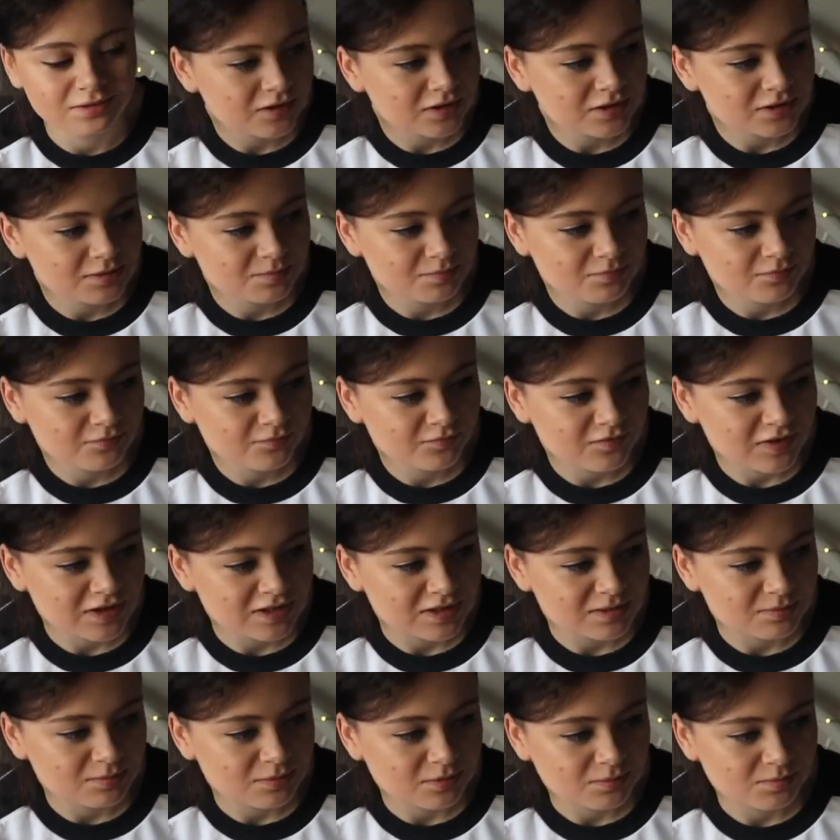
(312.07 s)
First
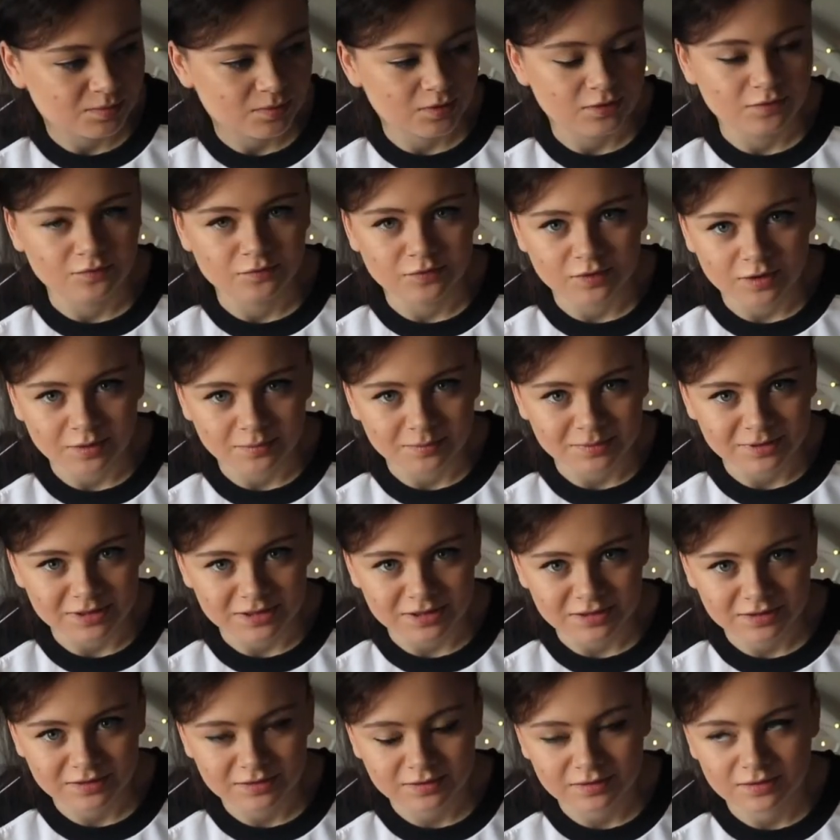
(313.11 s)
Facebook profile pic,